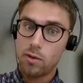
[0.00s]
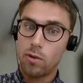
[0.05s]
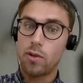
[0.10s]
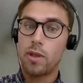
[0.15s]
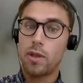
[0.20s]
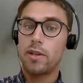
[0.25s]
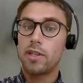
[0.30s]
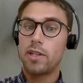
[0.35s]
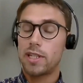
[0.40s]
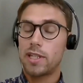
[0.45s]

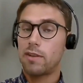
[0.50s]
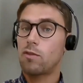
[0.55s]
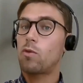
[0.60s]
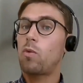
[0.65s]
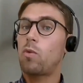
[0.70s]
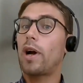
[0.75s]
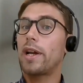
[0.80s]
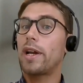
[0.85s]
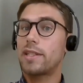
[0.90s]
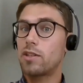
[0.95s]
although it does have
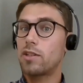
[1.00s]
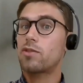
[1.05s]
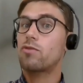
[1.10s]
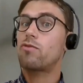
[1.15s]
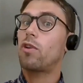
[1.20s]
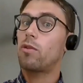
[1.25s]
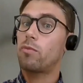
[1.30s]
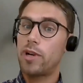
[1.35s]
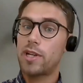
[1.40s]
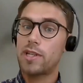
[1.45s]
quite a
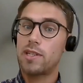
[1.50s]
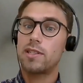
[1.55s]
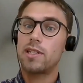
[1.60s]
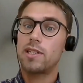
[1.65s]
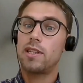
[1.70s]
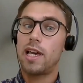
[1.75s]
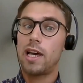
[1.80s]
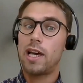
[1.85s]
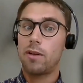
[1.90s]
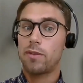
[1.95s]
strong presence
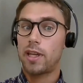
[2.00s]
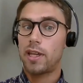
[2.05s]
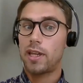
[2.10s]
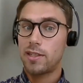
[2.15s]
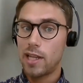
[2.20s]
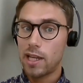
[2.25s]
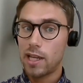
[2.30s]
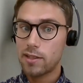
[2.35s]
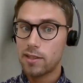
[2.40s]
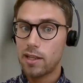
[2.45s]
in the healthcare
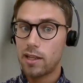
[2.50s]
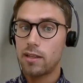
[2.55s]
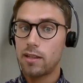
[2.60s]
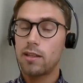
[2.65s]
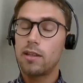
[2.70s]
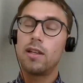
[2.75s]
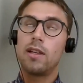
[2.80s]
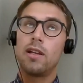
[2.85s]
sector.